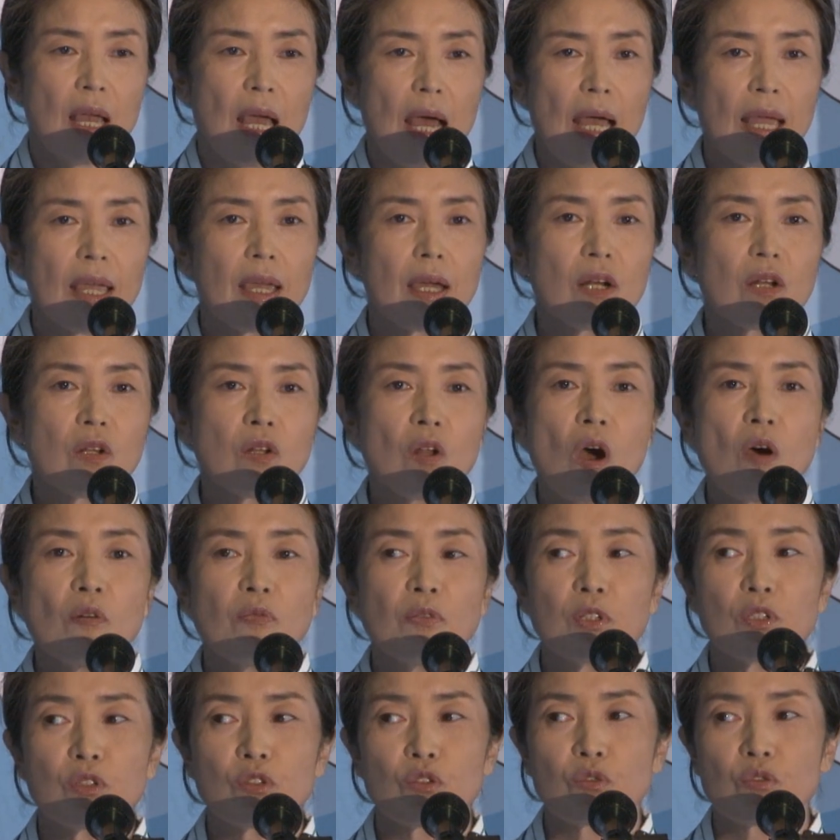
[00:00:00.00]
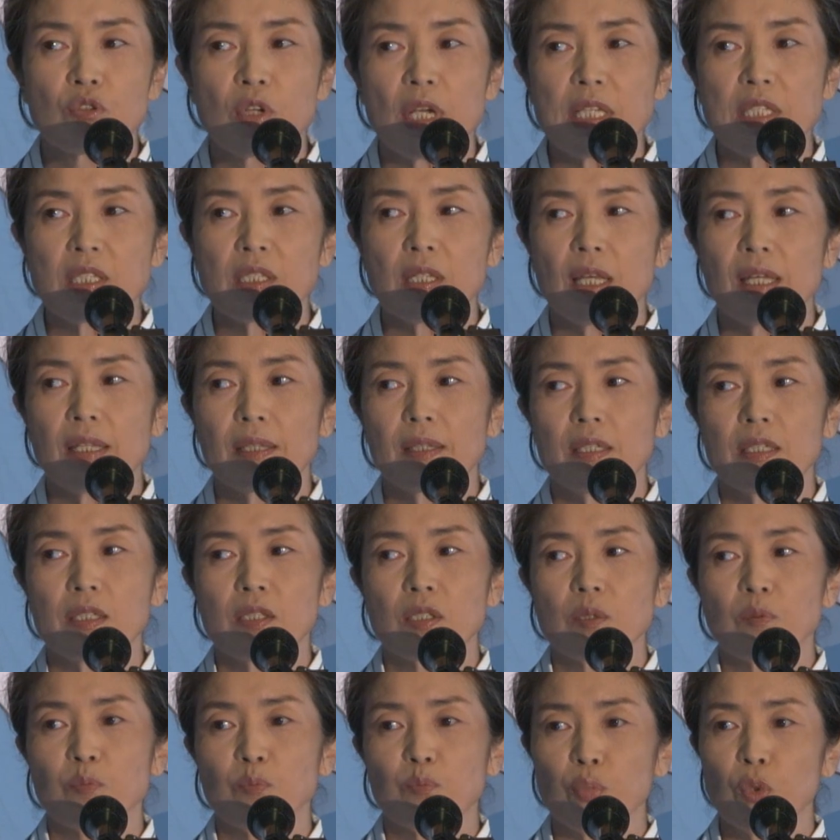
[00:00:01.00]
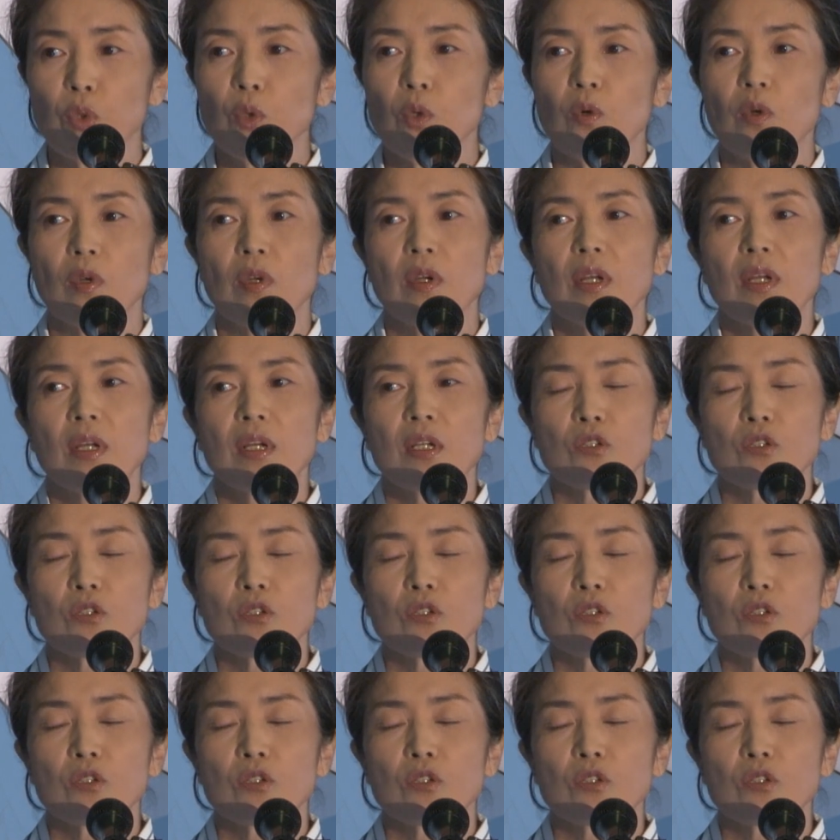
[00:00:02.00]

I got an offer to translate this book,